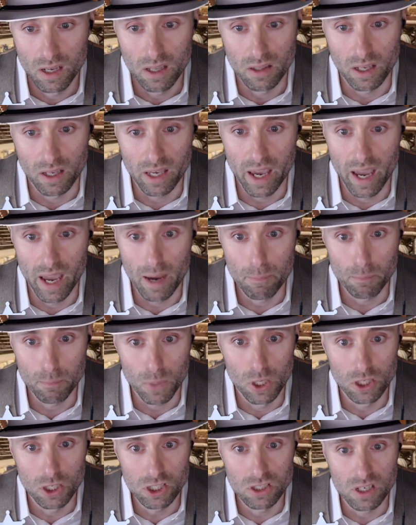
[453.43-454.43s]
the camp,
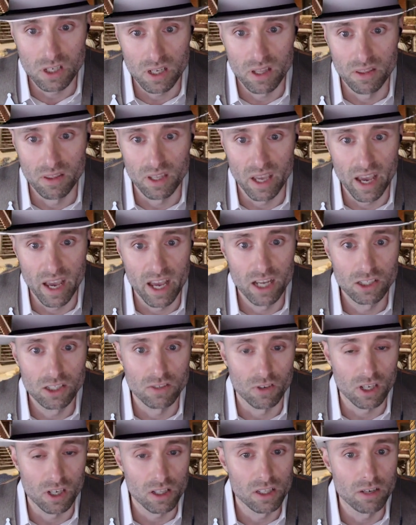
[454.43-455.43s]
perched on the edge
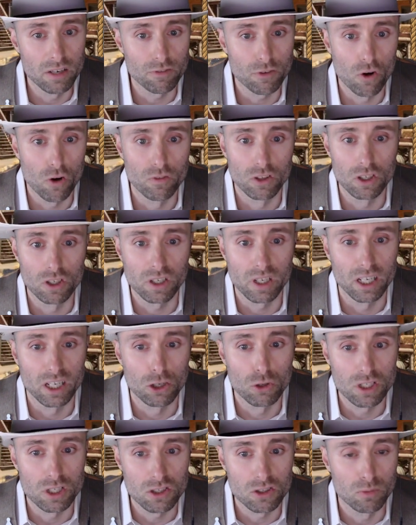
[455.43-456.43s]
of a cliff overlooking
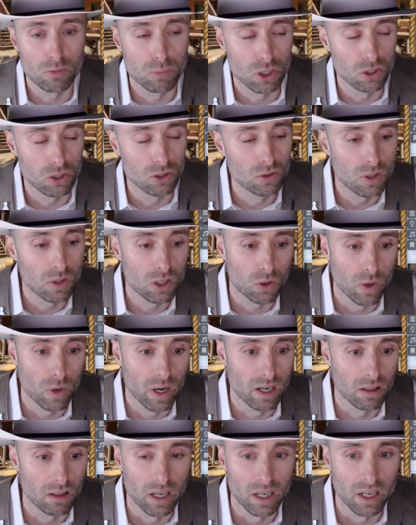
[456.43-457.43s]
crystal blue
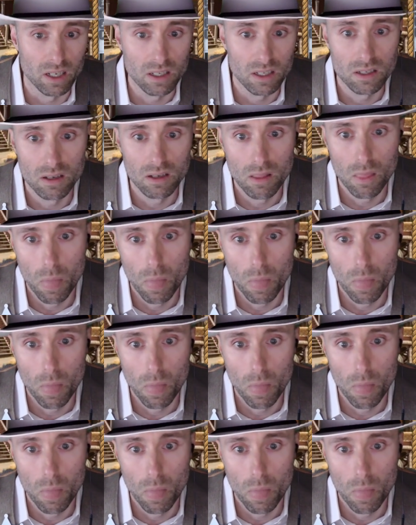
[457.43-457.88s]
Crater Lake,